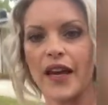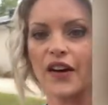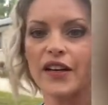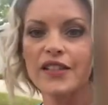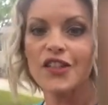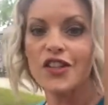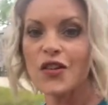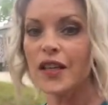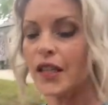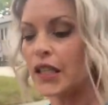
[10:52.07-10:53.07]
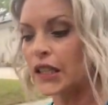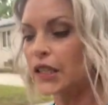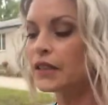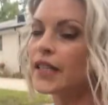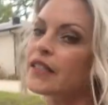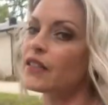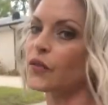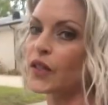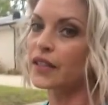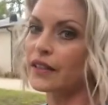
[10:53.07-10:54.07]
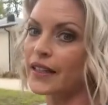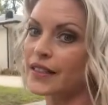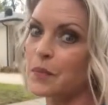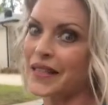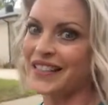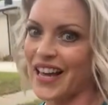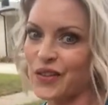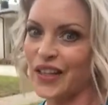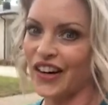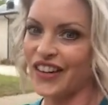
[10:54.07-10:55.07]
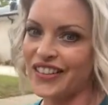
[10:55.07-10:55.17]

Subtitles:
area so you can get a little taste of what it's like to be down here.